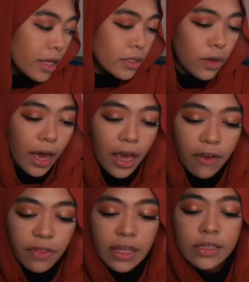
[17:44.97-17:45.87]
So I
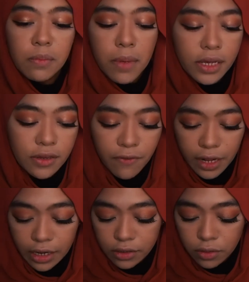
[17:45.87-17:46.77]
have these mixed
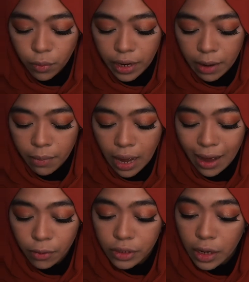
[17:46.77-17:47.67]
feelings. When I'm
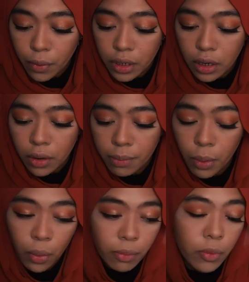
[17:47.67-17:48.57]
out, I want to come
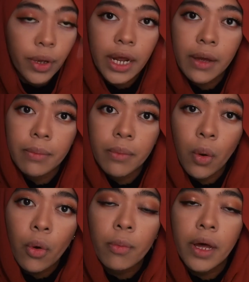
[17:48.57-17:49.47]
home. When I'm
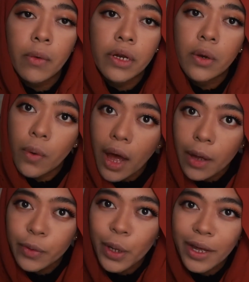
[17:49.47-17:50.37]
home, I want to go
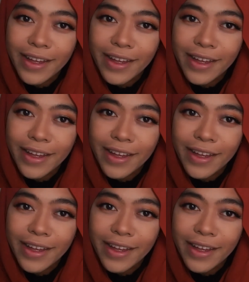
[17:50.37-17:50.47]
out.